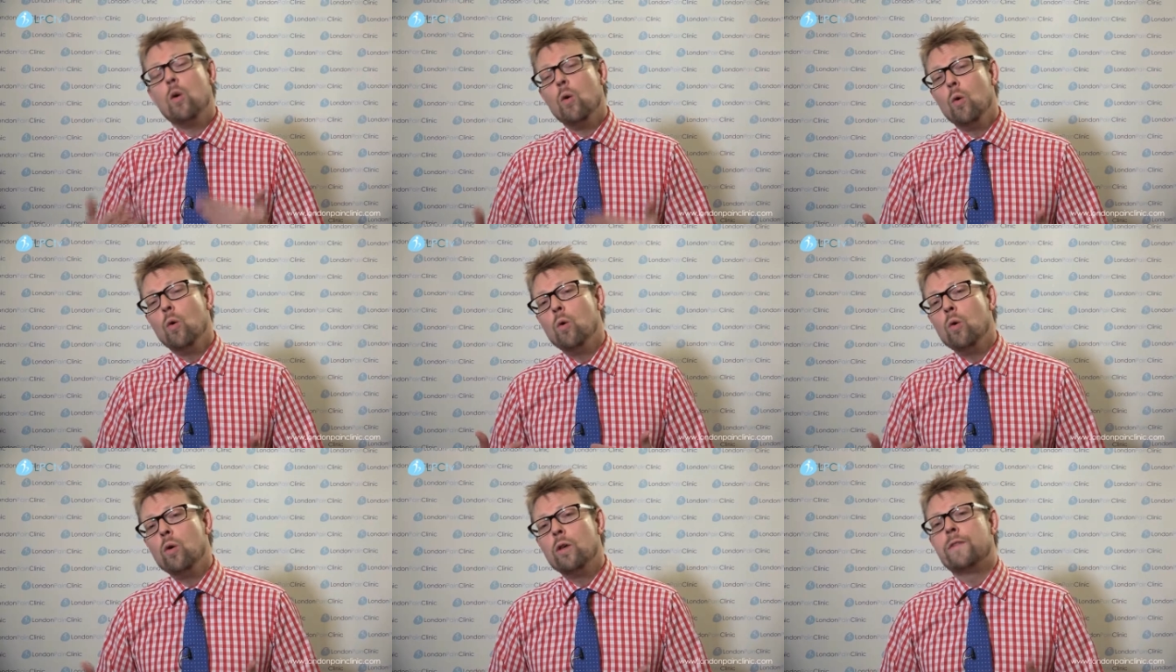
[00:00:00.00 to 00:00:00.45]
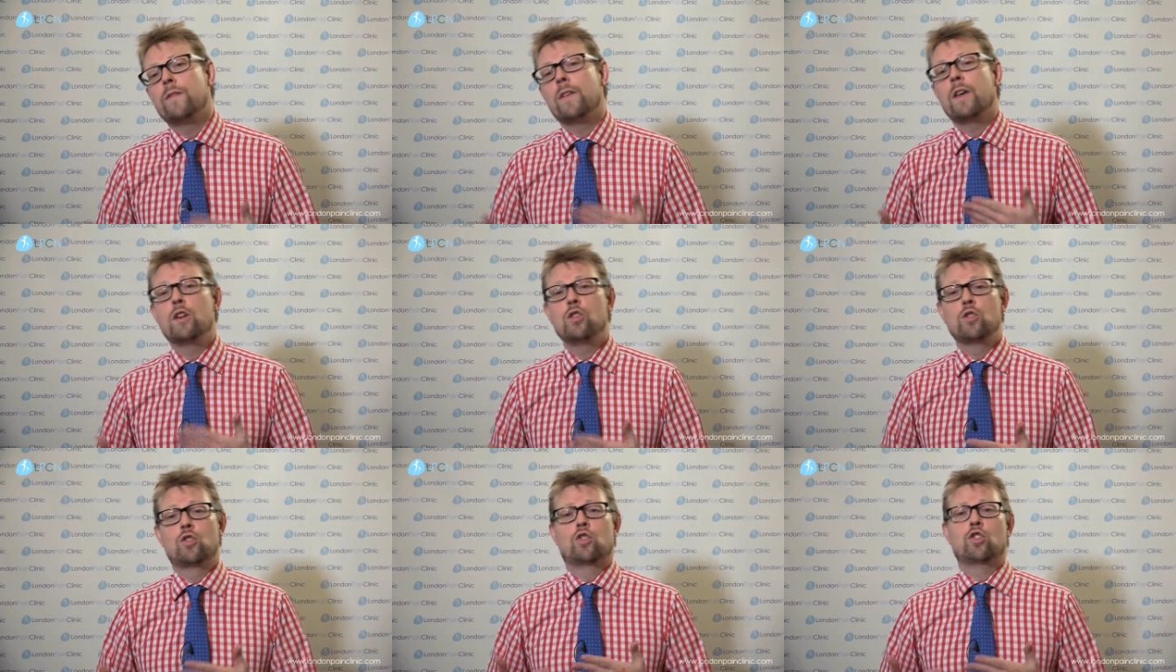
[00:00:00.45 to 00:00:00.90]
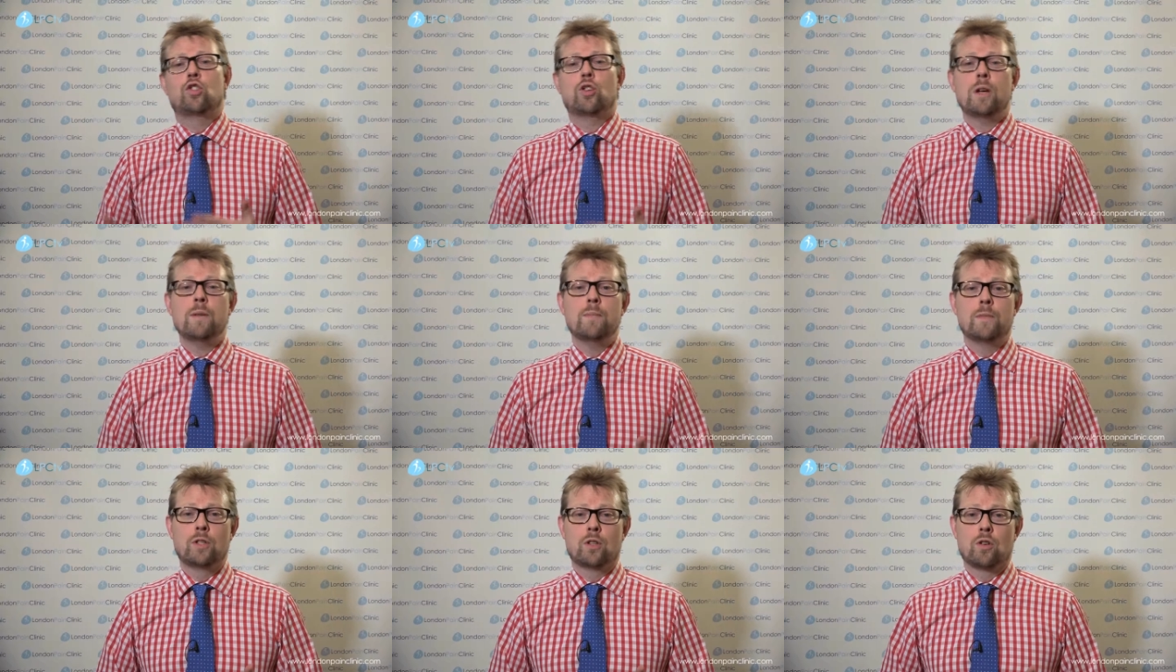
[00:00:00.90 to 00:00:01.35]
all of those
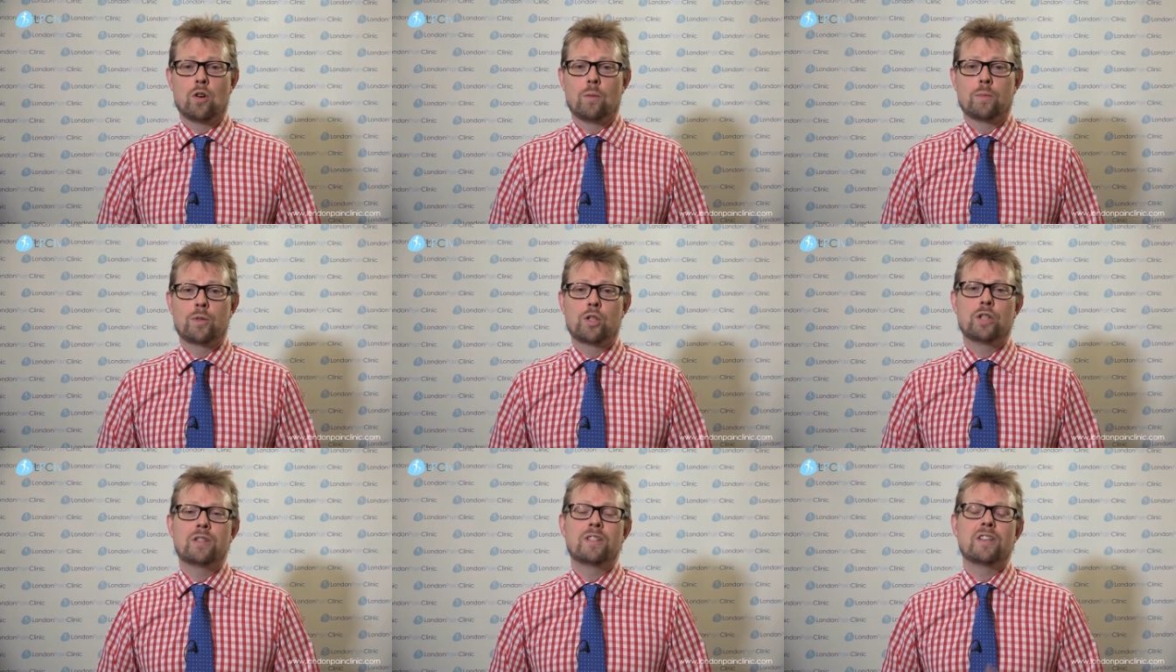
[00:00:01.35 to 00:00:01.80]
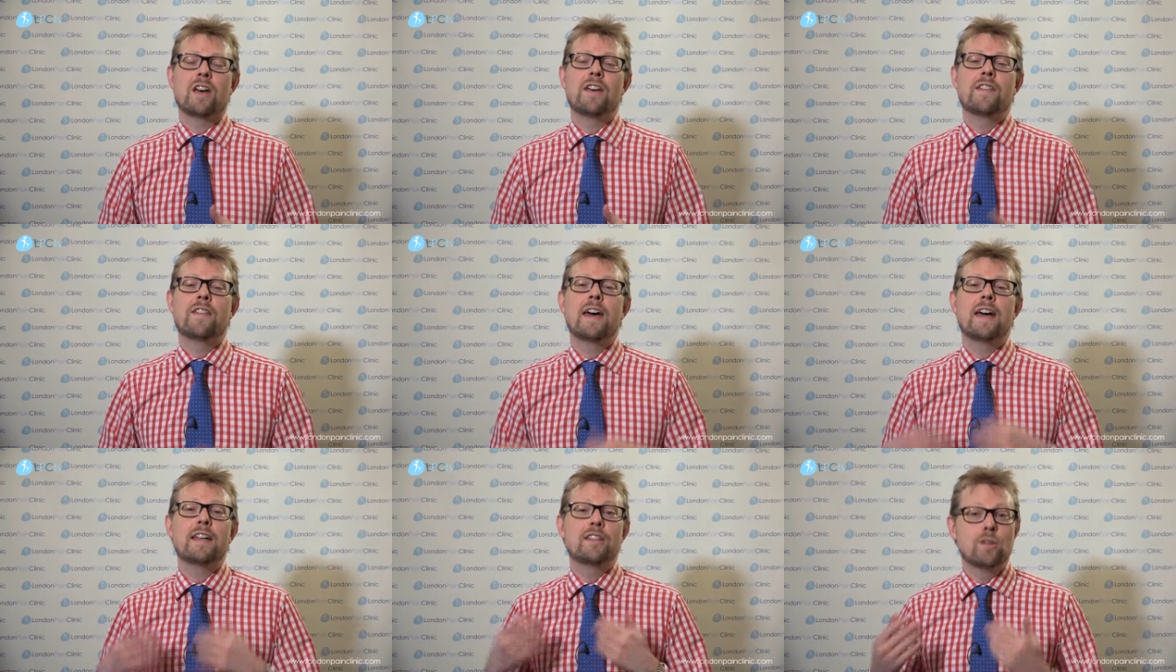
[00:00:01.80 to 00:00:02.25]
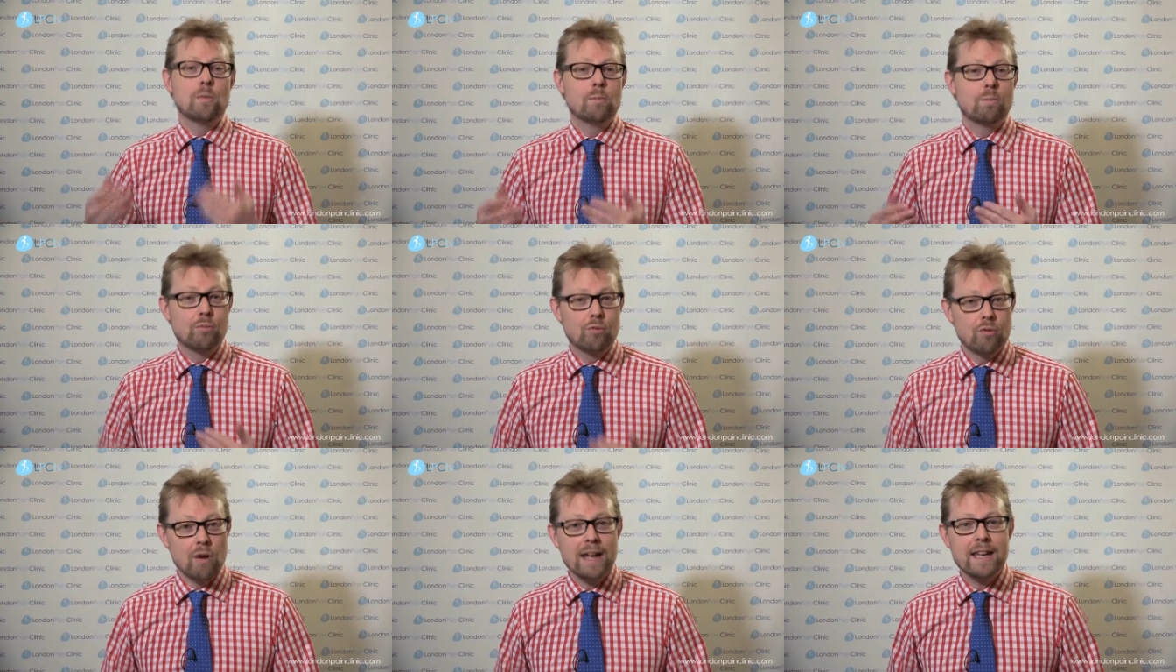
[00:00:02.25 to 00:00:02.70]
treatment options are there to
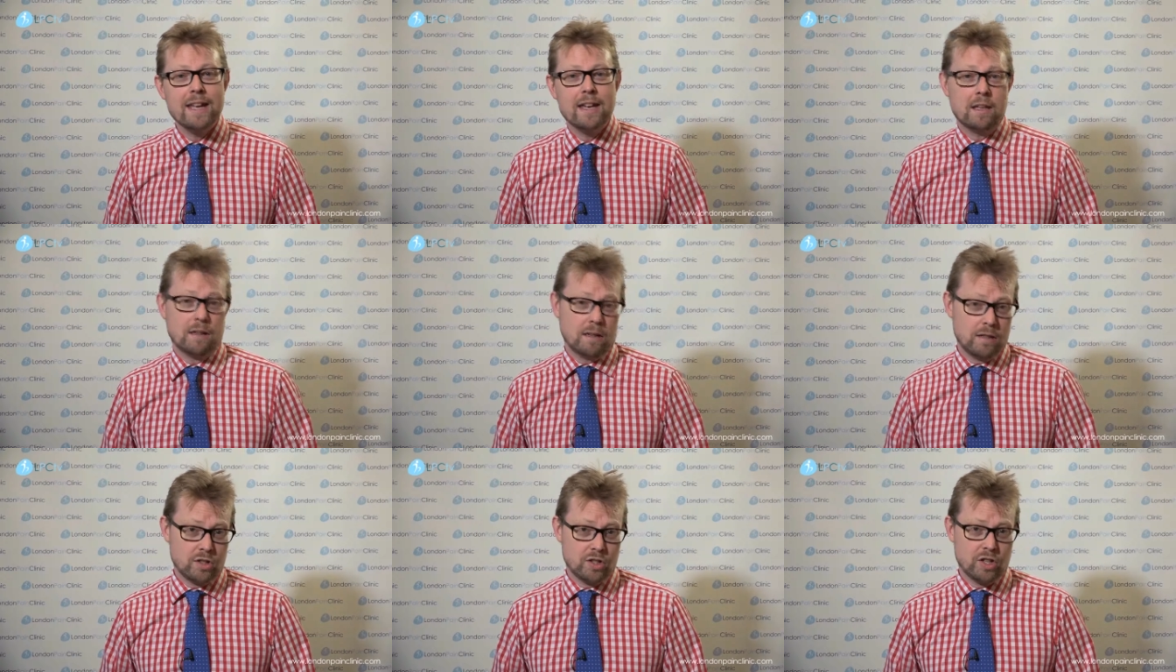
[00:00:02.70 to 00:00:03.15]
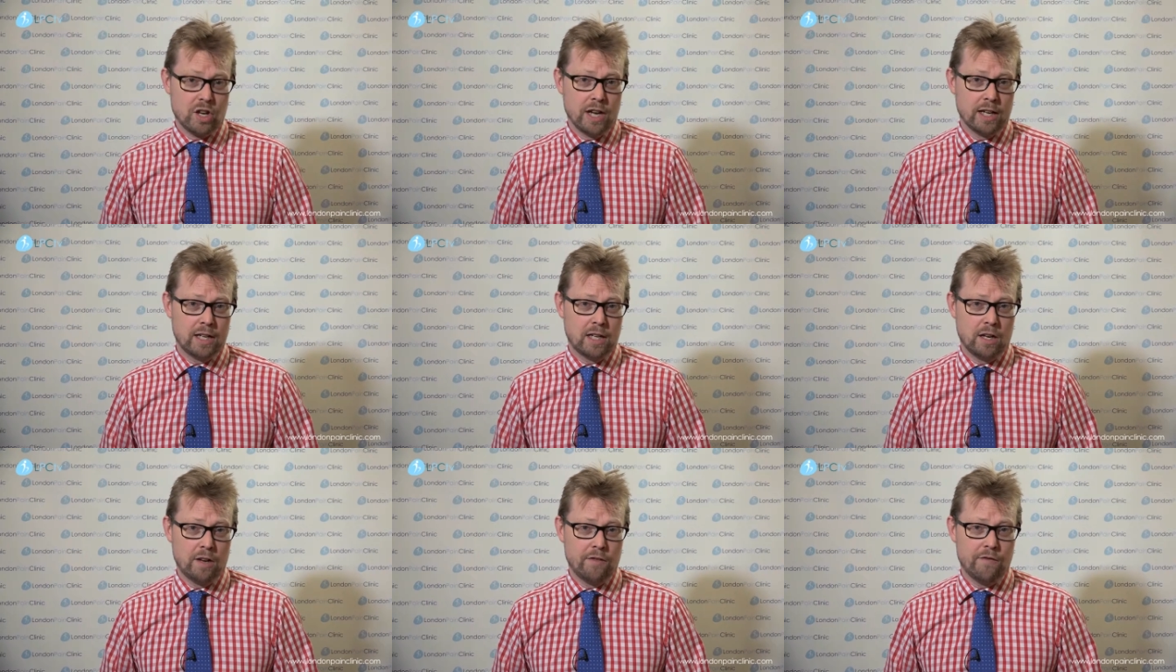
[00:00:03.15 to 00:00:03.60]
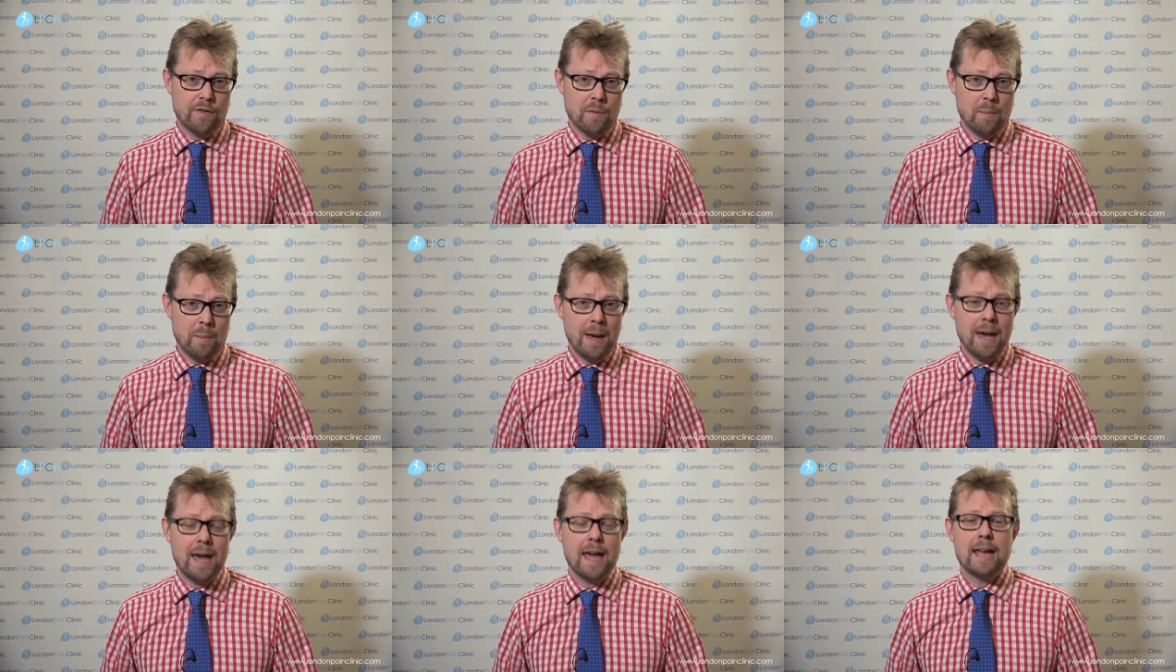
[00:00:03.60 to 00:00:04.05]
break the cycle of the
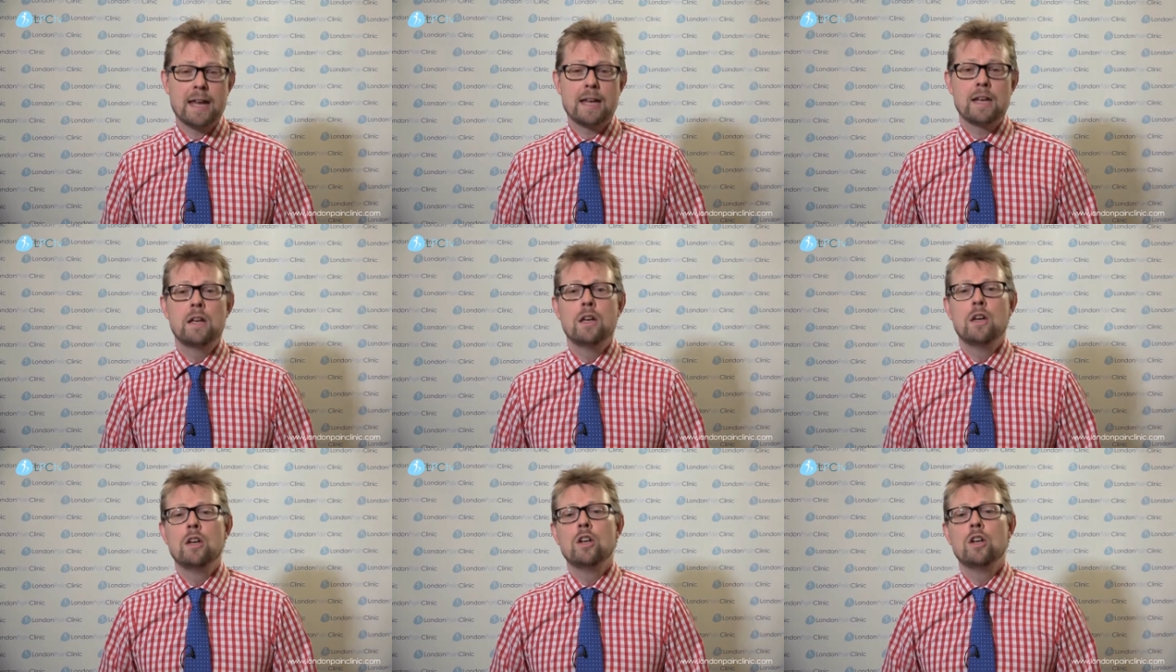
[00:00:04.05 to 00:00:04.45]
pain